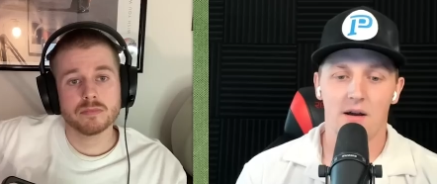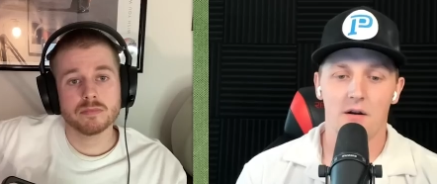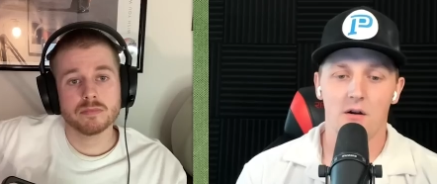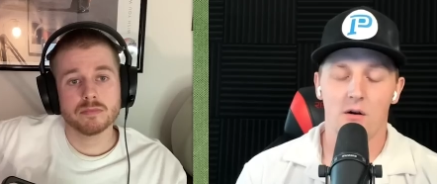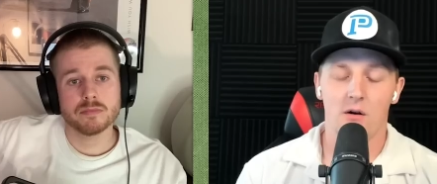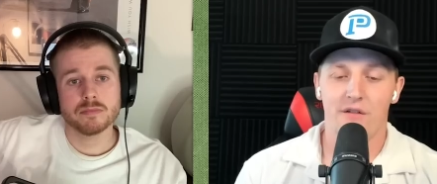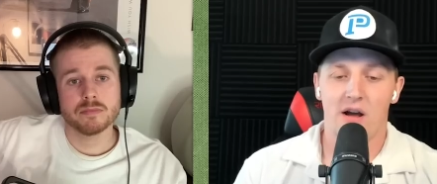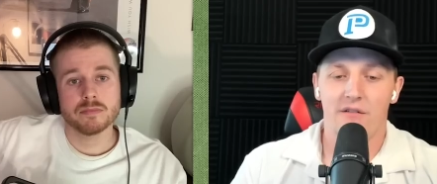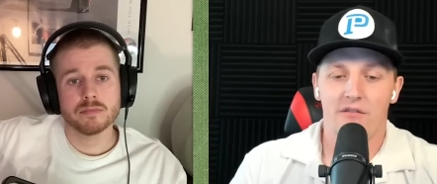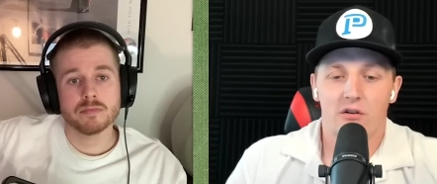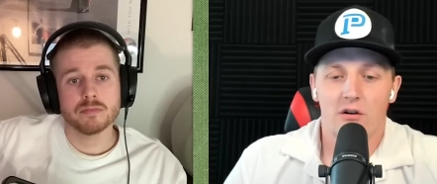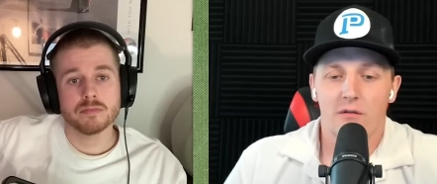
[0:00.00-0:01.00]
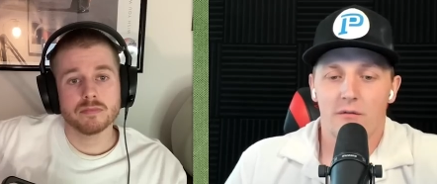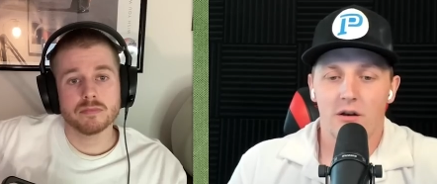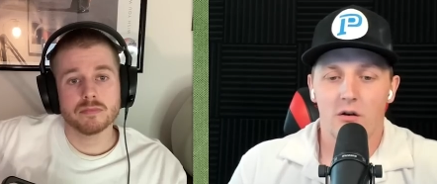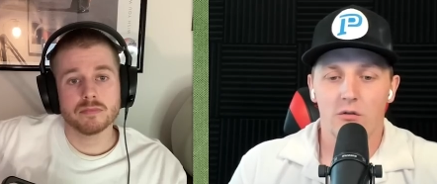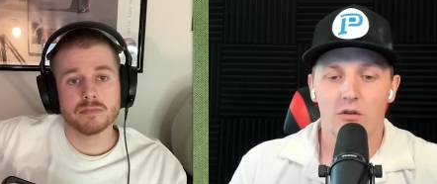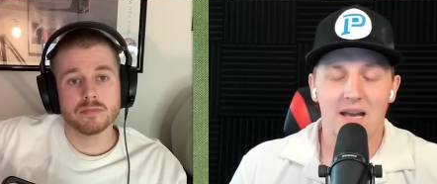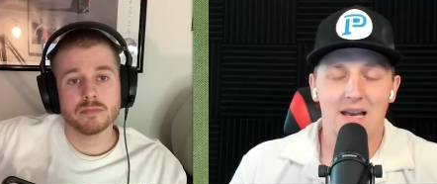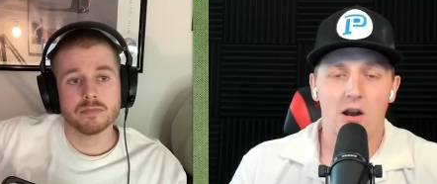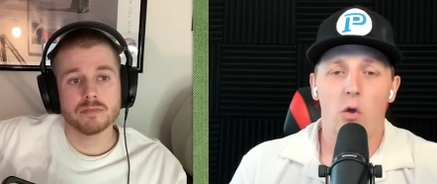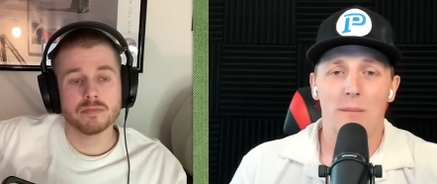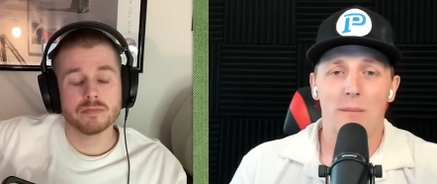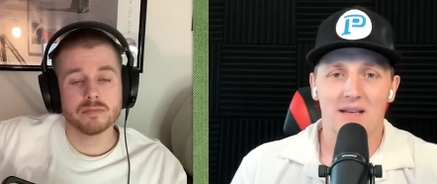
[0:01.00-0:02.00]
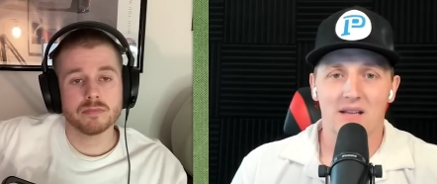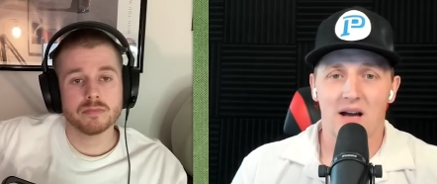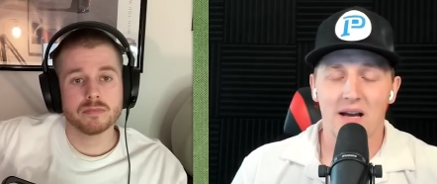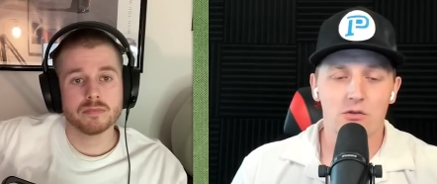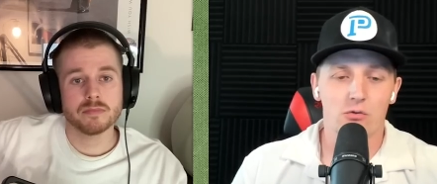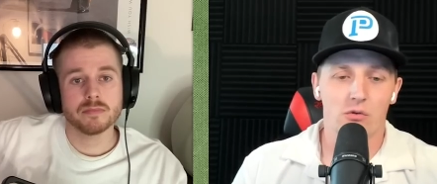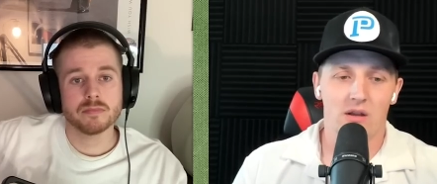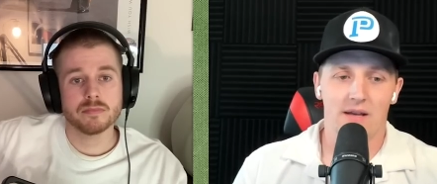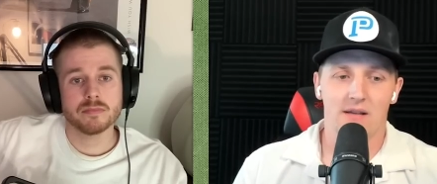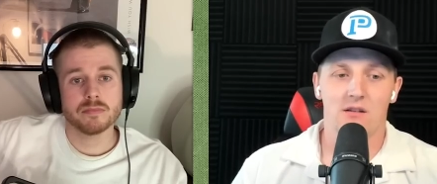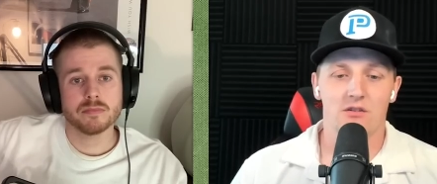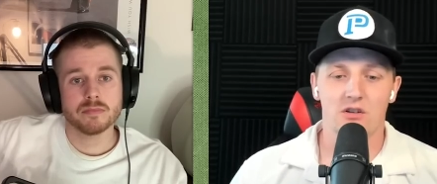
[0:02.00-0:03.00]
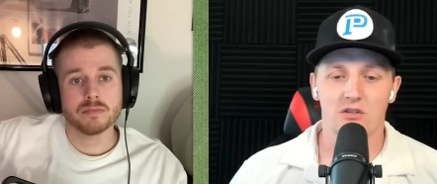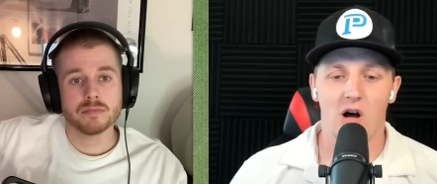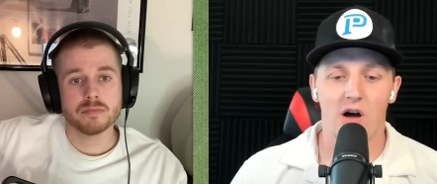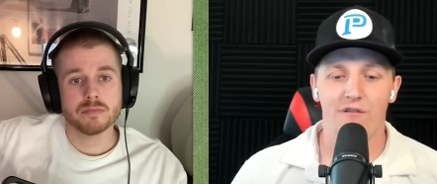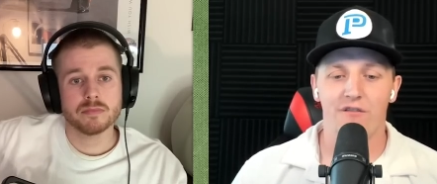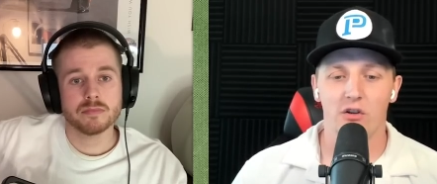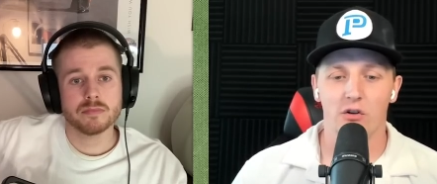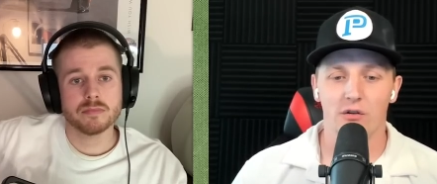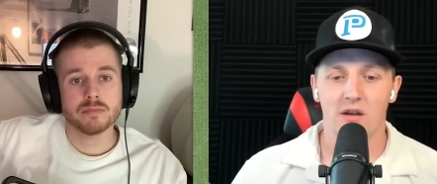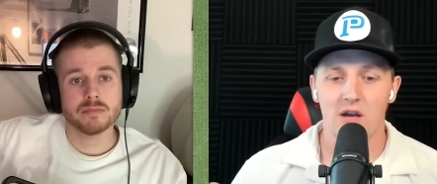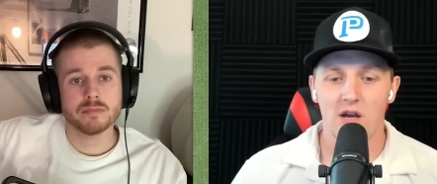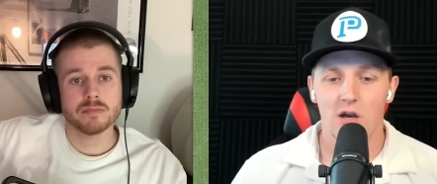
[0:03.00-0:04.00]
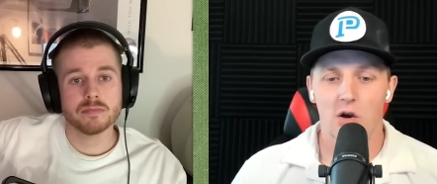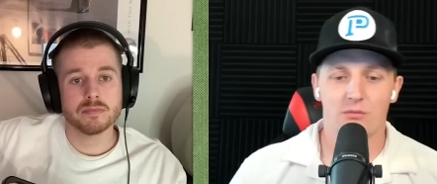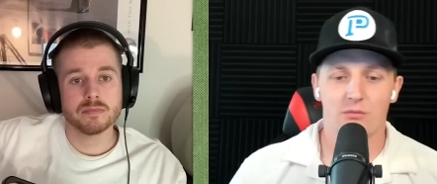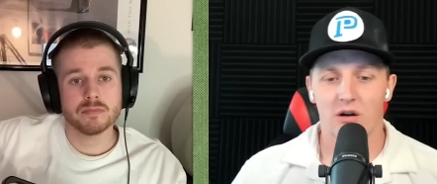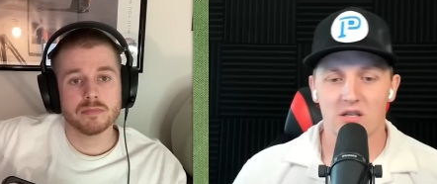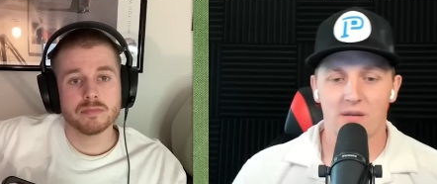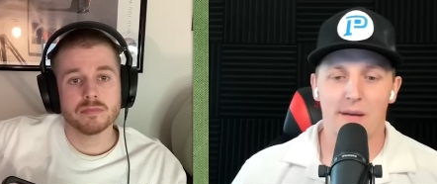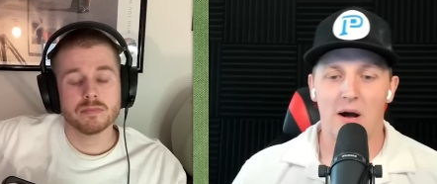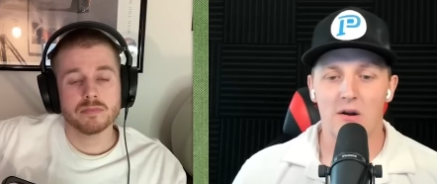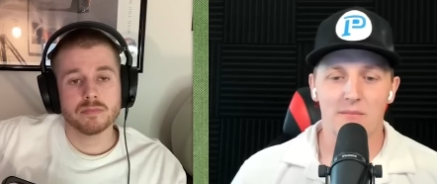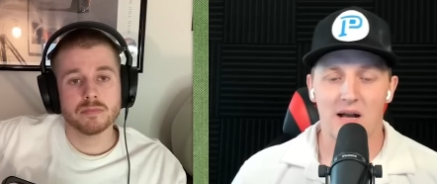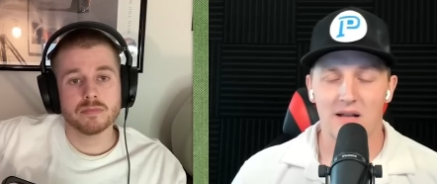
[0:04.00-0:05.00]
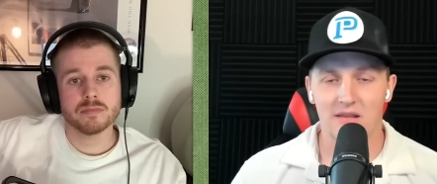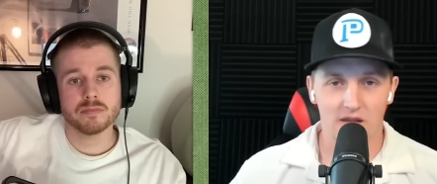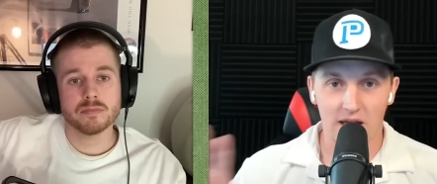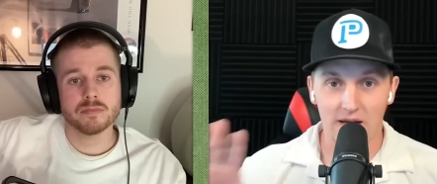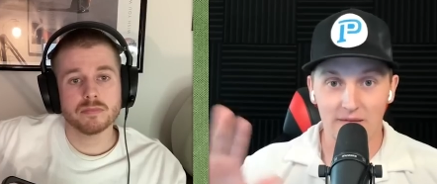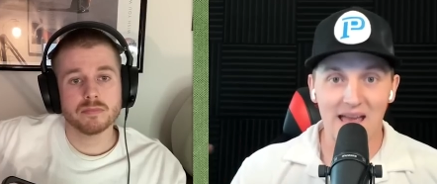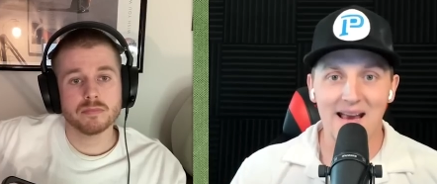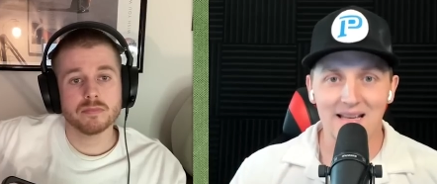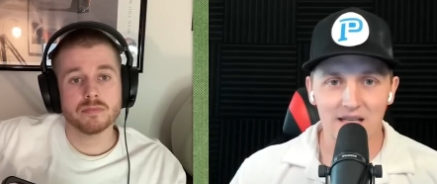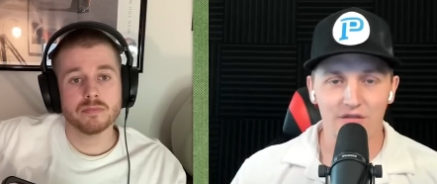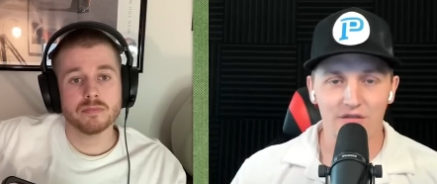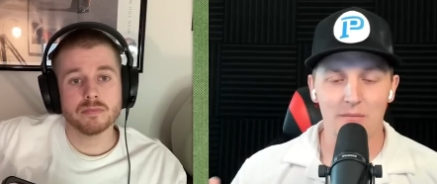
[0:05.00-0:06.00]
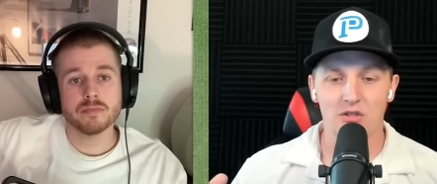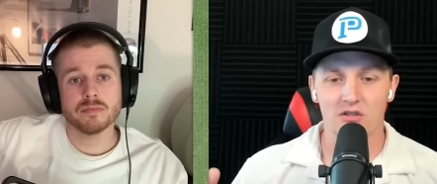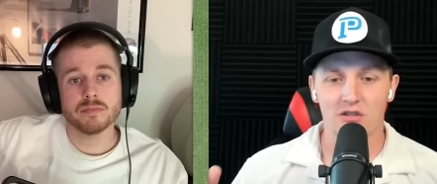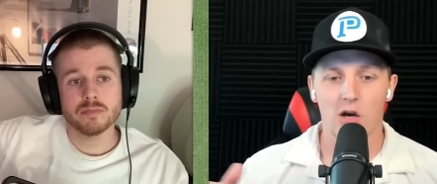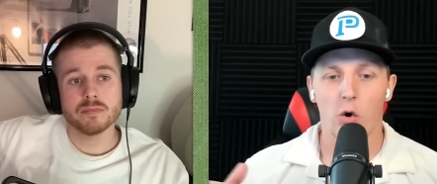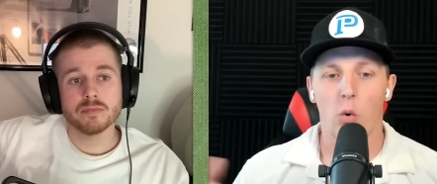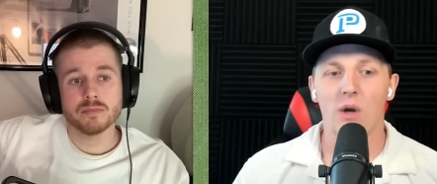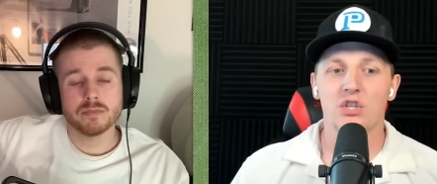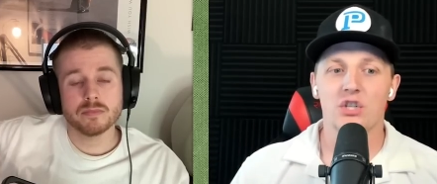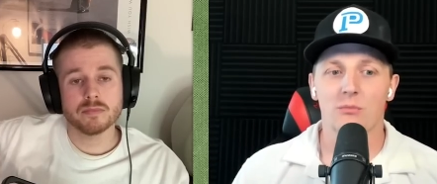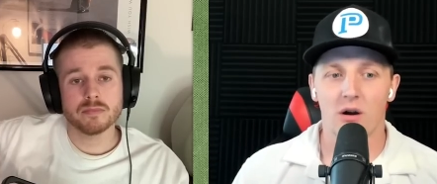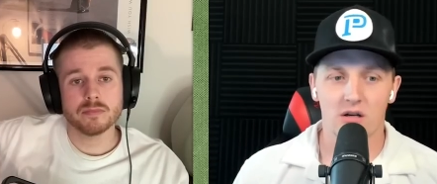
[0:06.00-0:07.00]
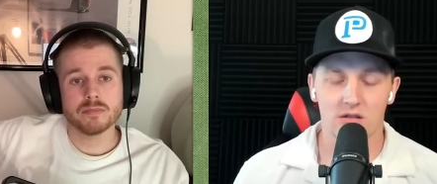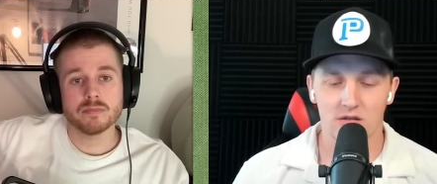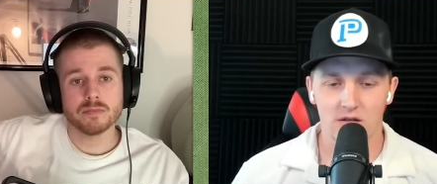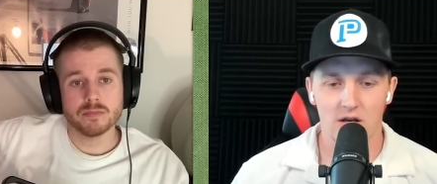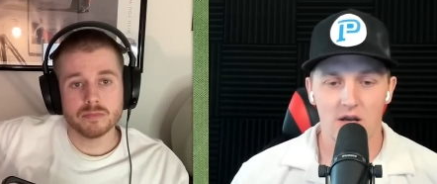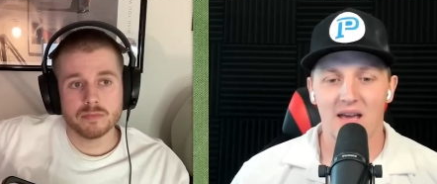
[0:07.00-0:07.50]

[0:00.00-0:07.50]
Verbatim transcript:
Speaker 1: I don't know. I've, I've heard, you know, dating all the way back to high school, like there's just off-field question marks about him, not that, like negatively, but just like question marks.